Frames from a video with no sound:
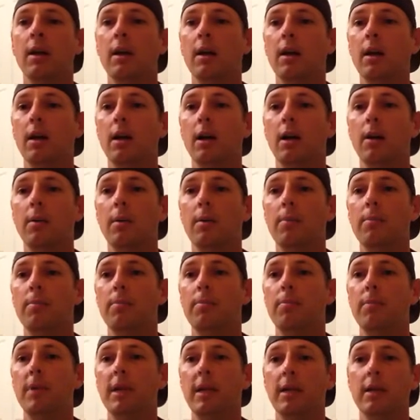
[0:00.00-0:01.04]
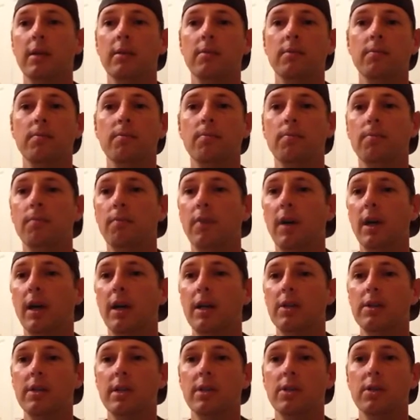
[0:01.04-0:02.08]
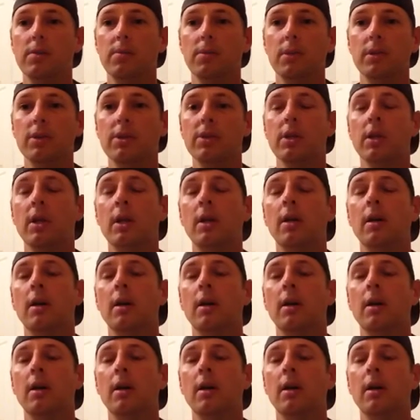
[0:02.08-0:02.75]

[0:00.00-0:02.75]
um, in various disciplines,